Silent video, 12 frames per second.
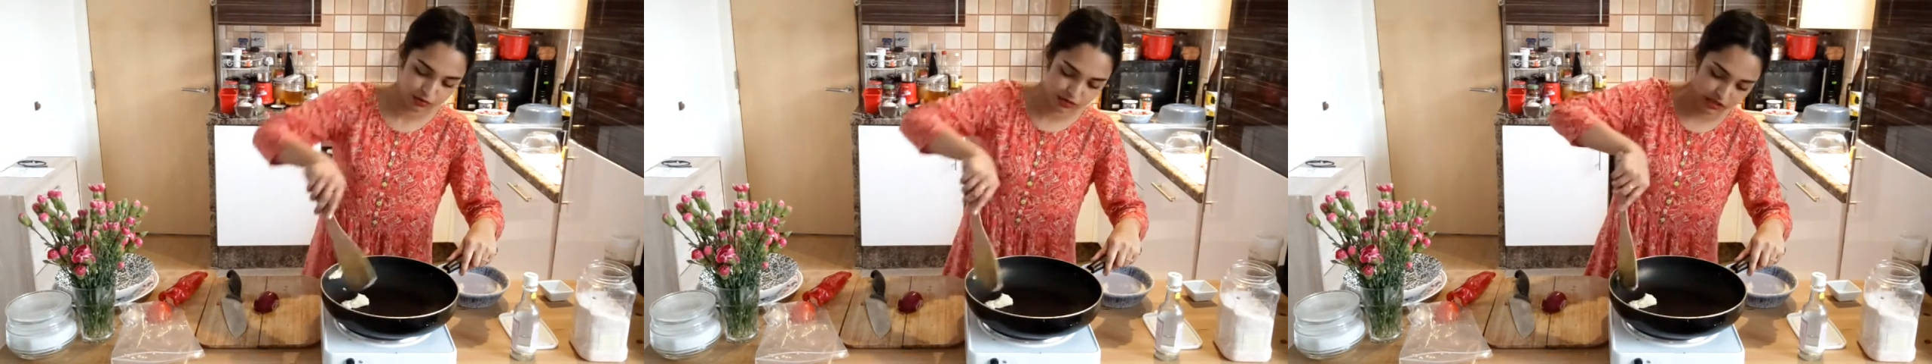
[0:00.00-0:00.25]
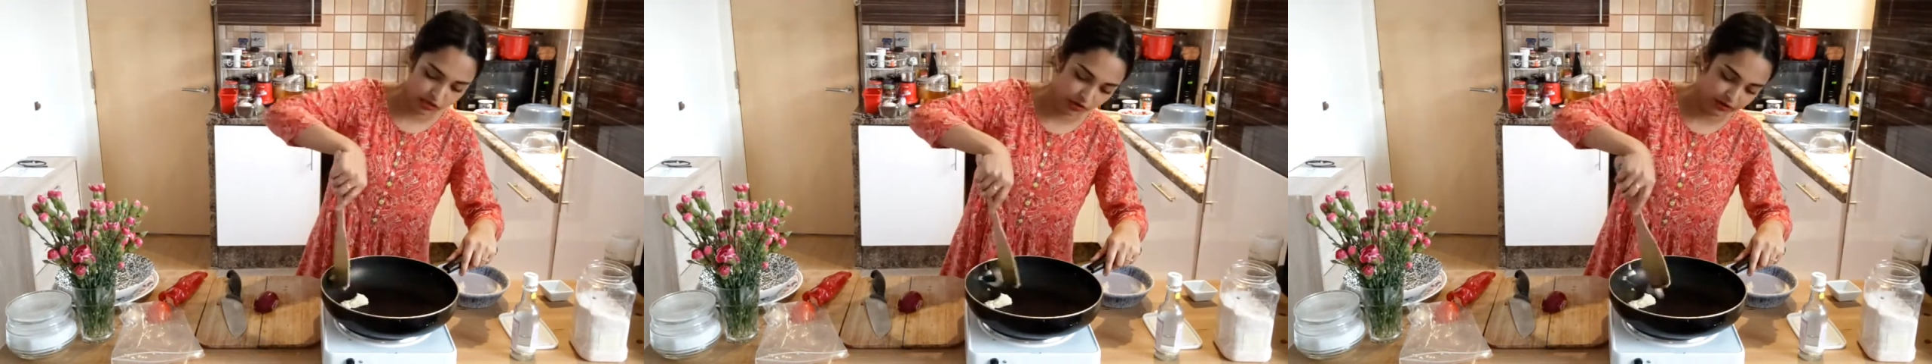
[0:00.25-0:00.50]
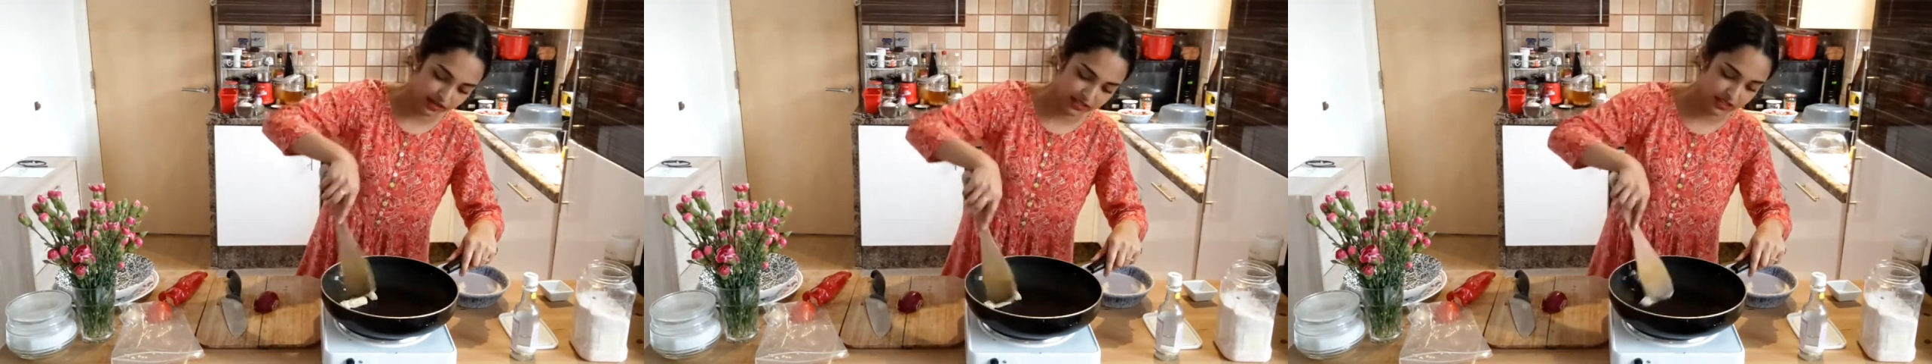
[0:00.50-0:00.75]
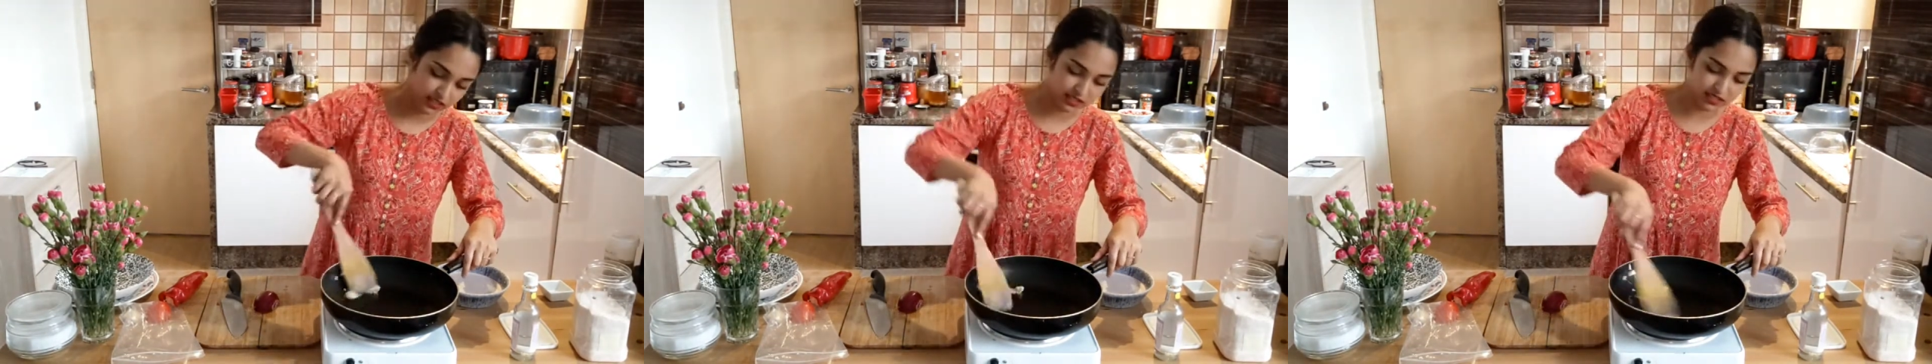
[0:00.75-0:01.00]
So it
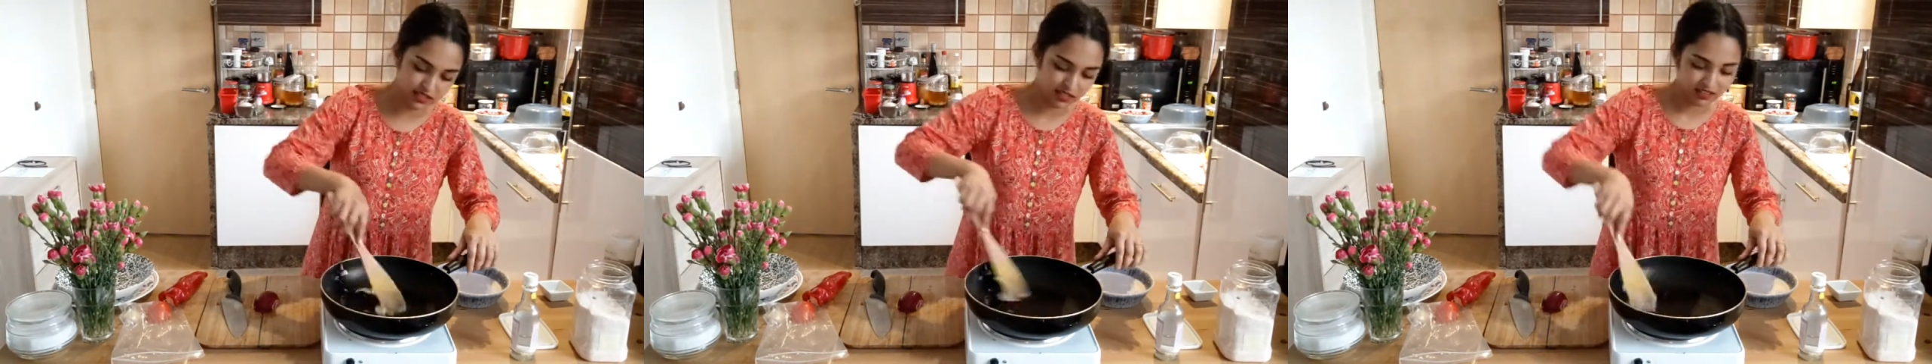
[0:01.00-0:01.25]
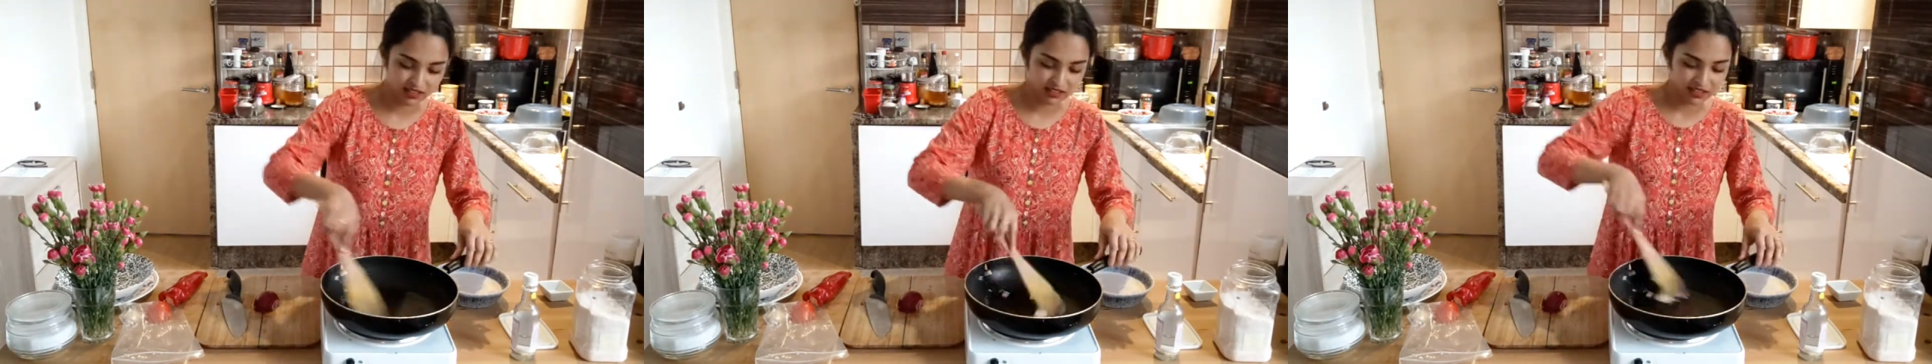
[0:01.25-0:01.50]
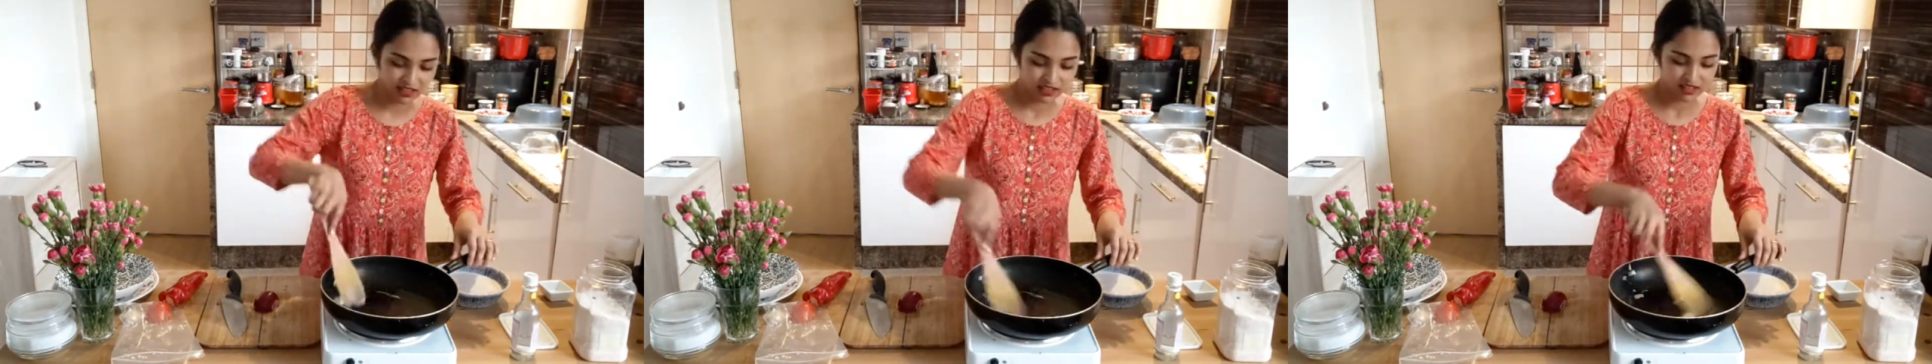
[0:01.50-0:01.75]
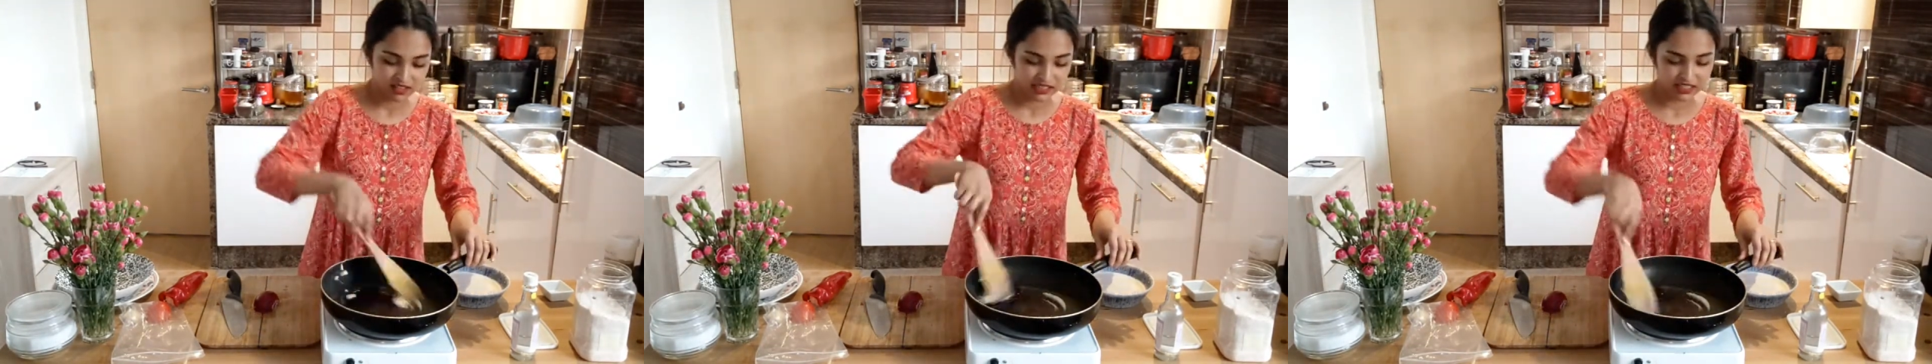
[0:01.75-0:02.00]
does
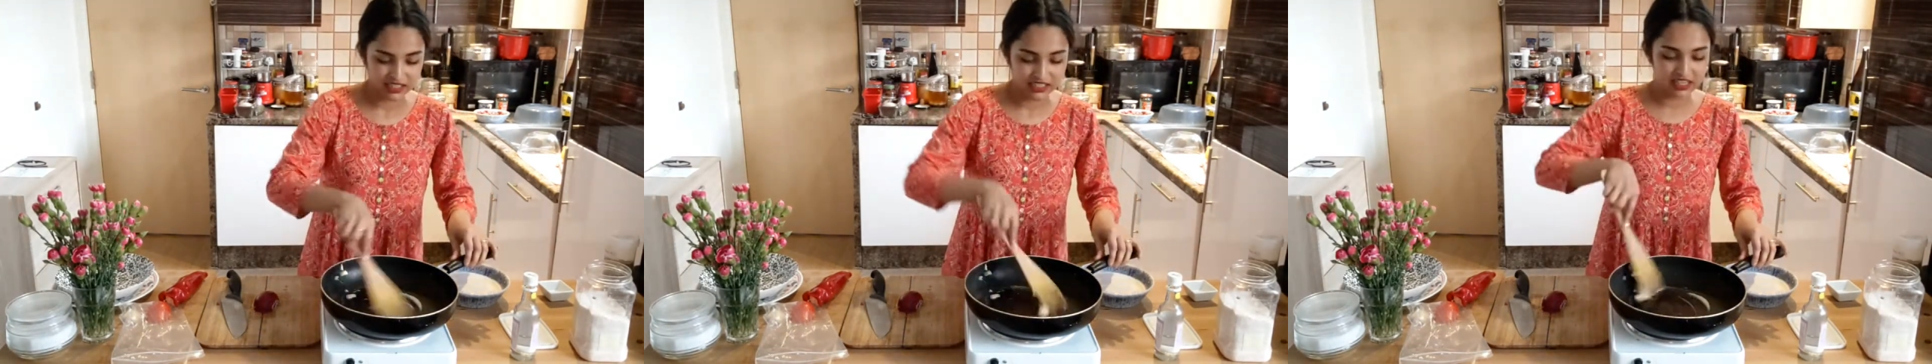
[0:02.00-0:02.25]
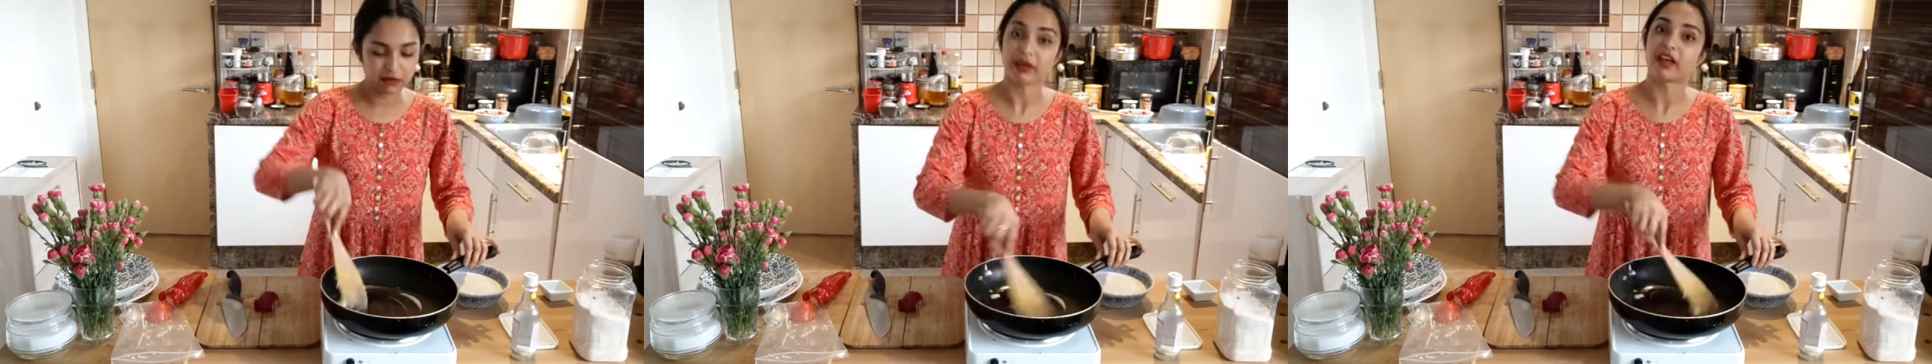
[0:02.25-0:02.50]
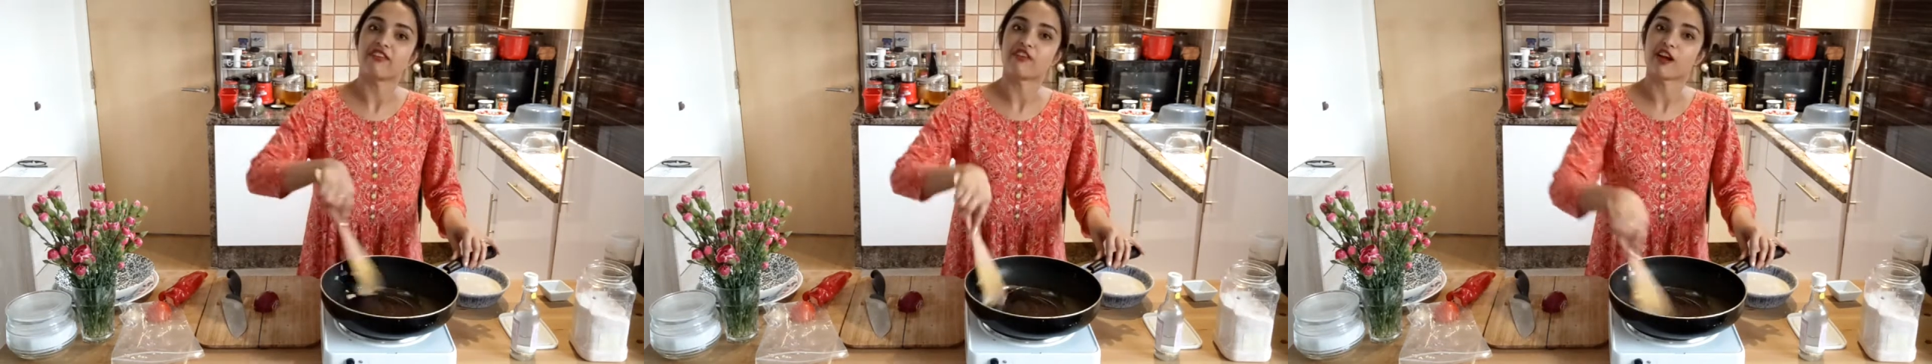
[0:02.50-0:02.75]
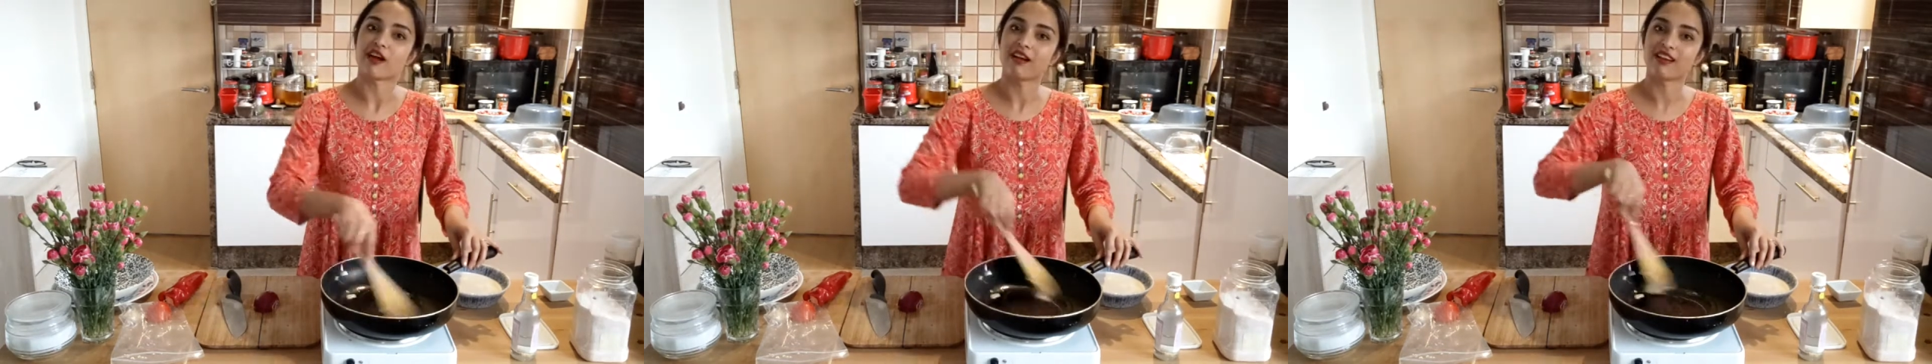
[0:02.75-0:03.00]
need a bit of
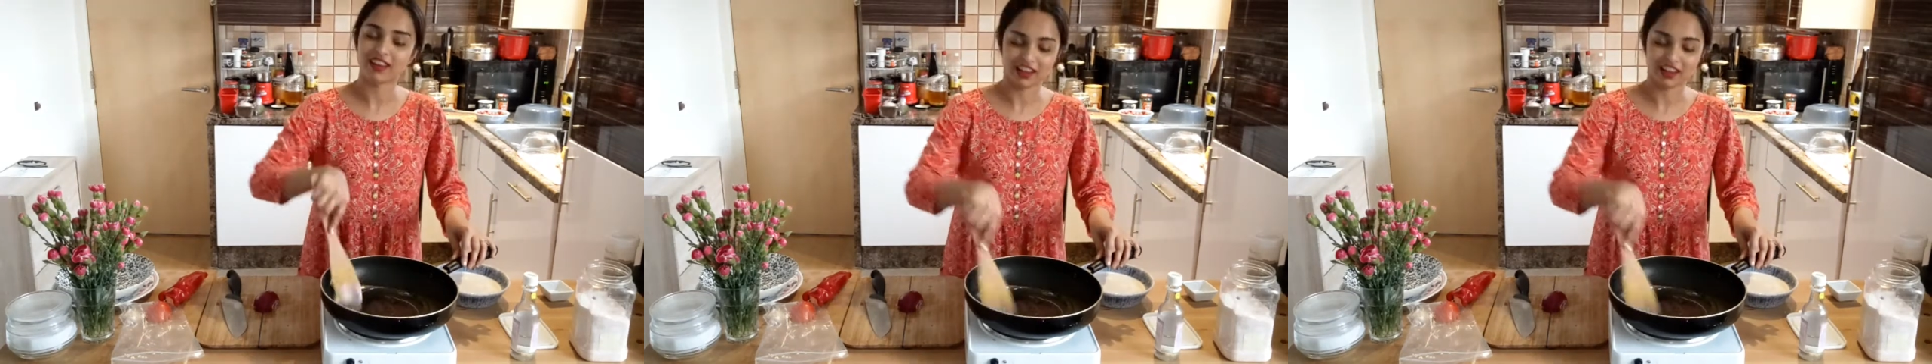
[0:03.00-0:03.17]
a